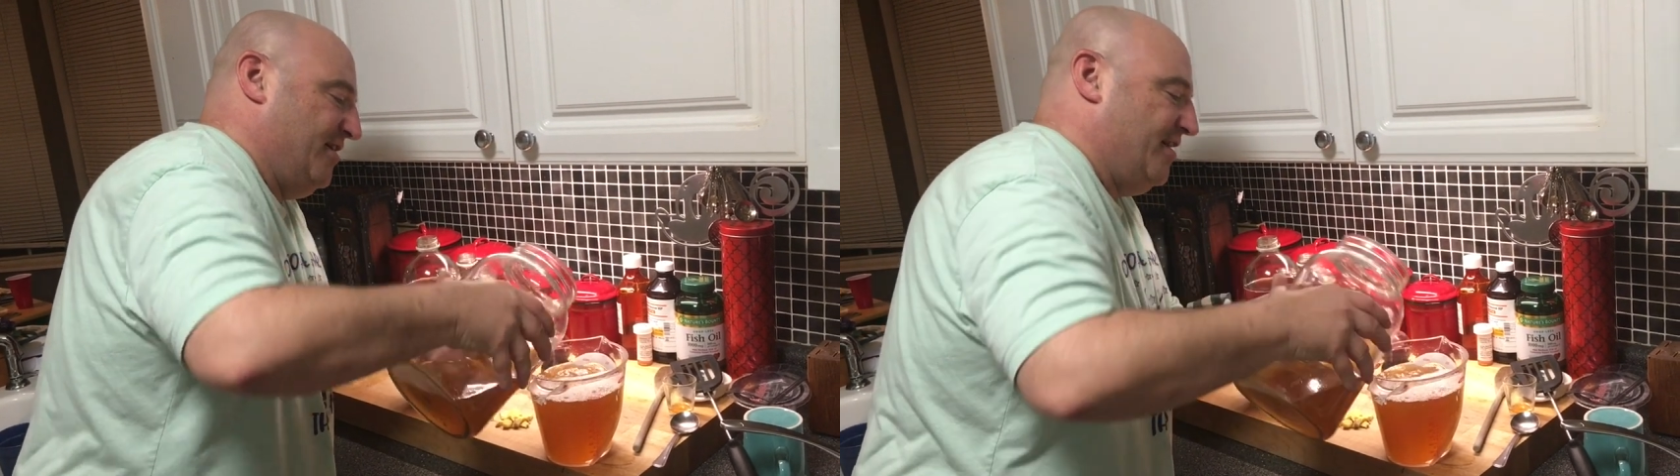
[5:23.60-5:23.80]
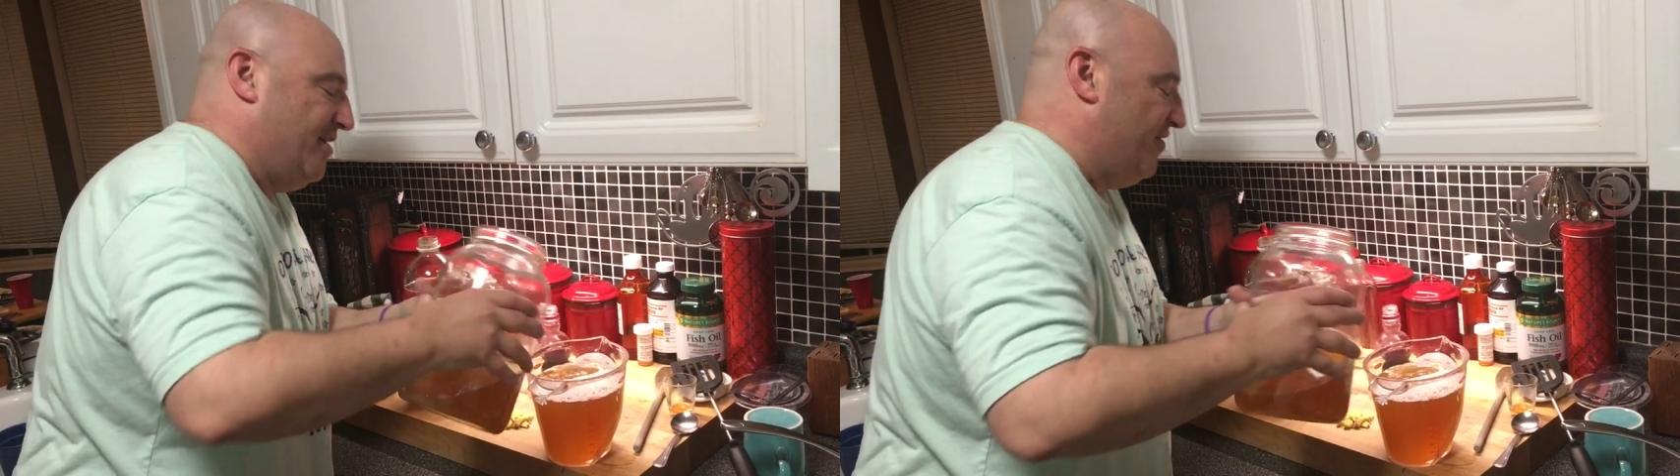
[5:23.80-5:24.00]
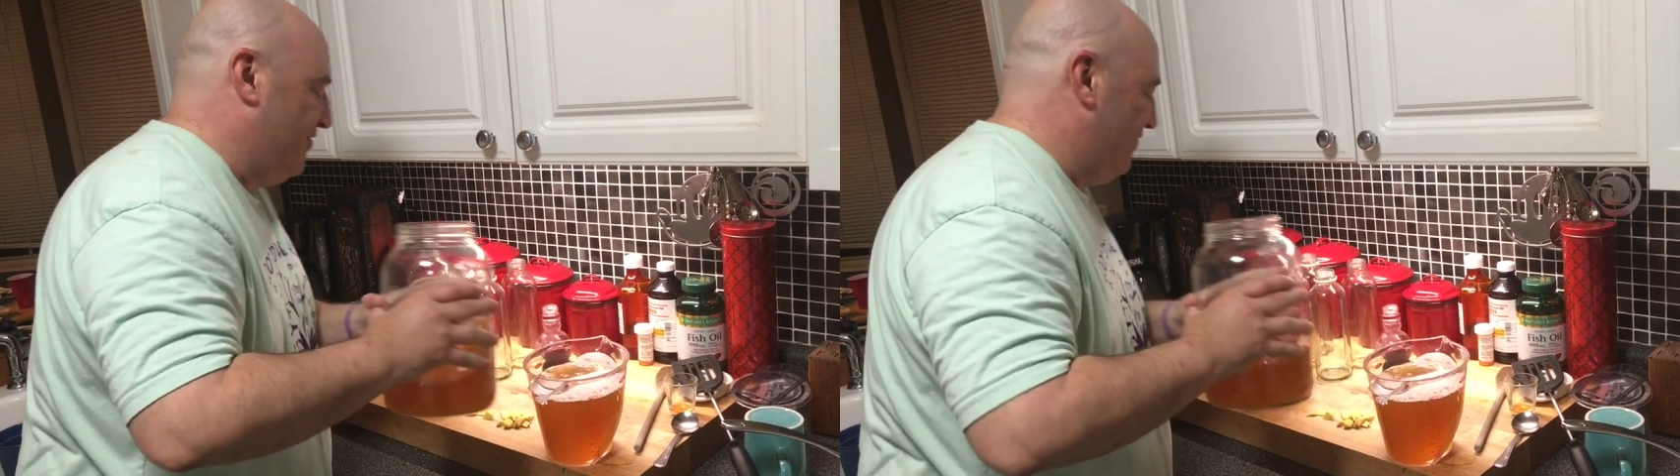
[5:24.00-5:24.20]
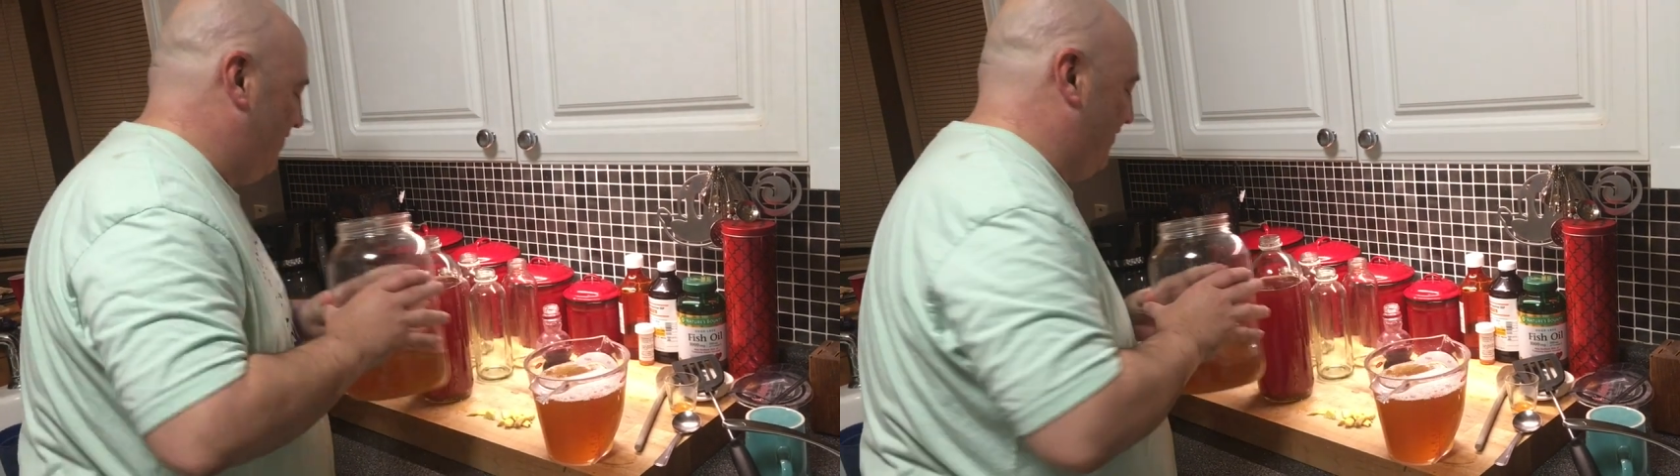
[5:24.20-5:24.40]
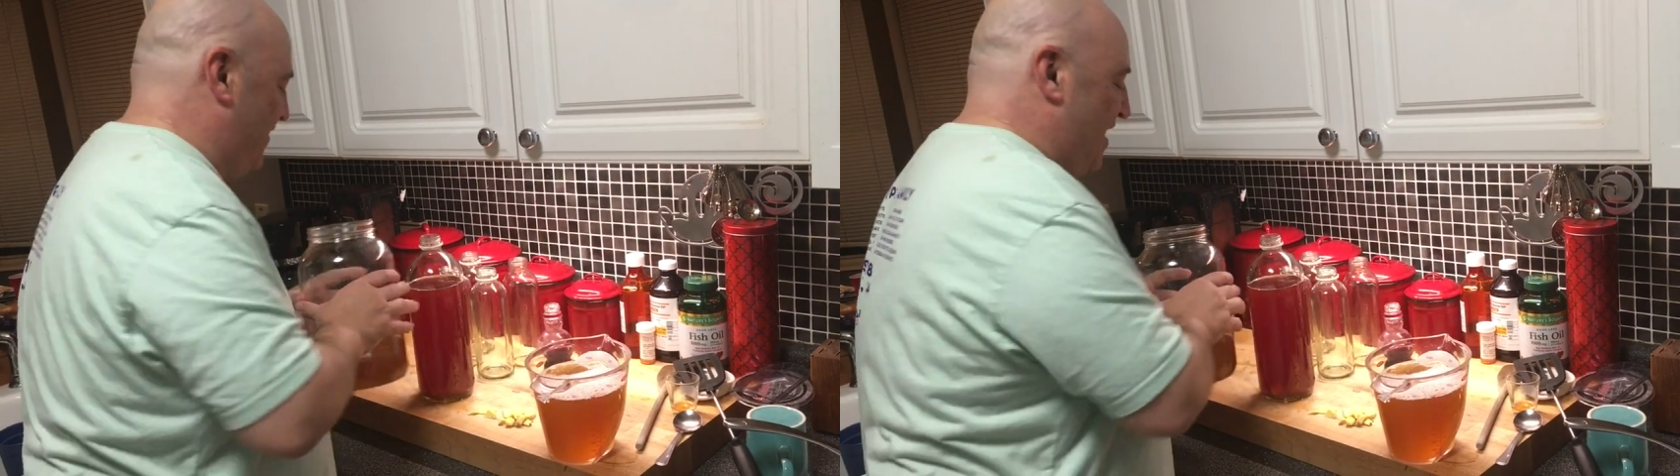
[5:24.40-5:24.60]
y'all.
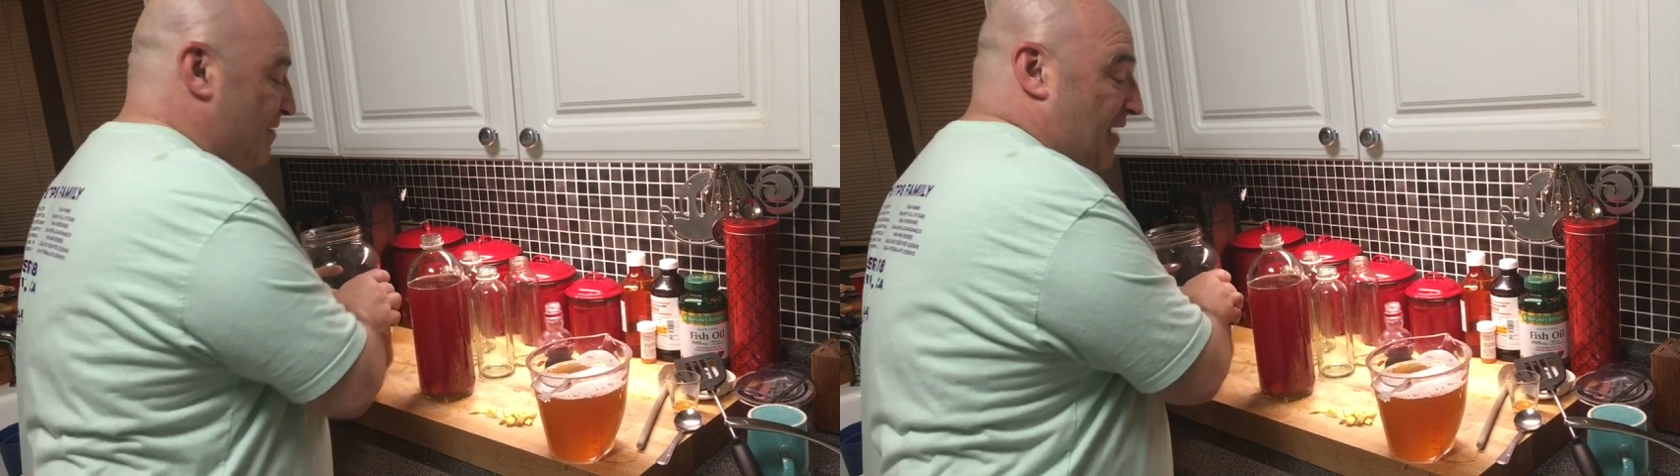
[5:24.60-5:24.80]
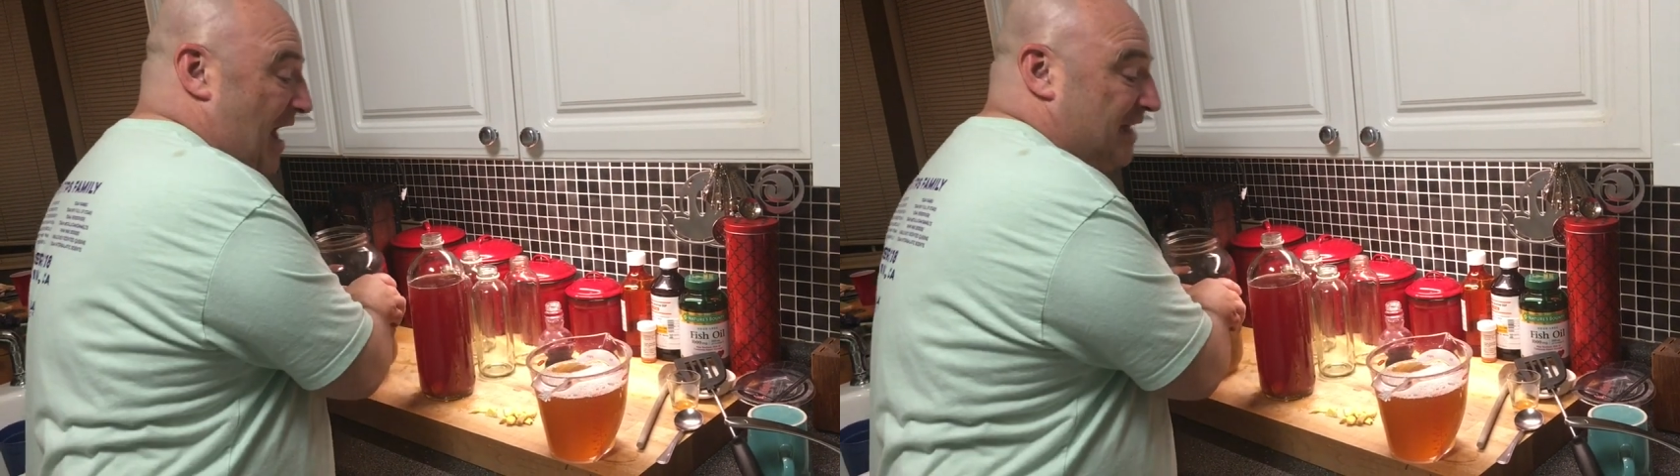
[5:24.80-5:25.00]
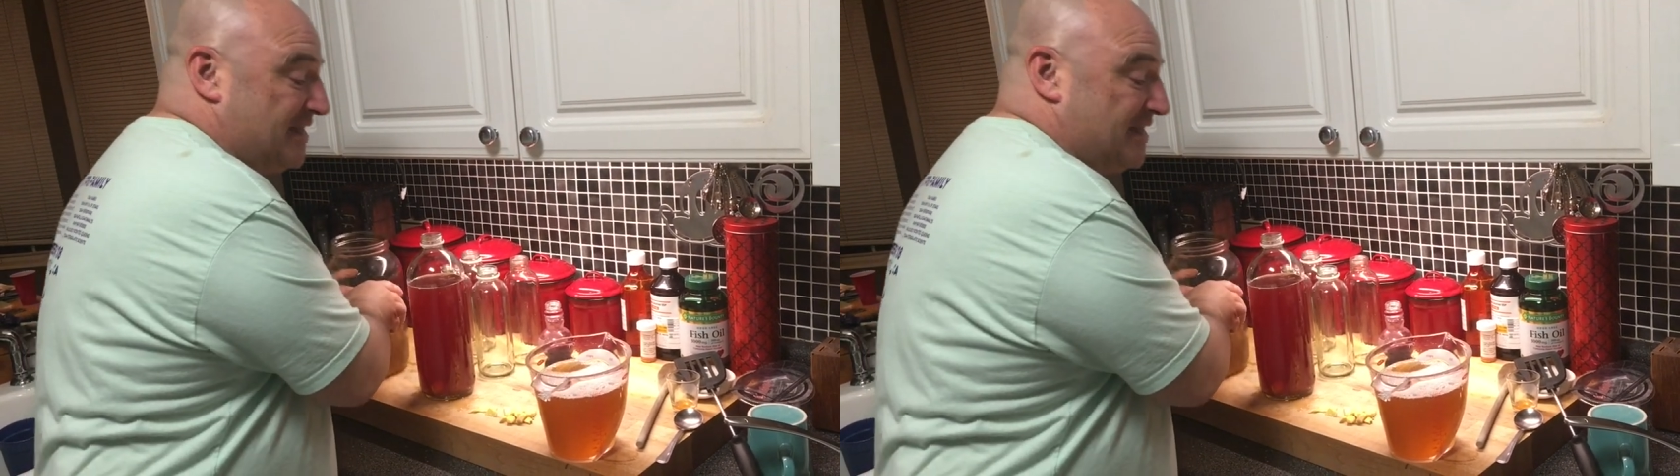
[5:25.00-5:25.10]
And I,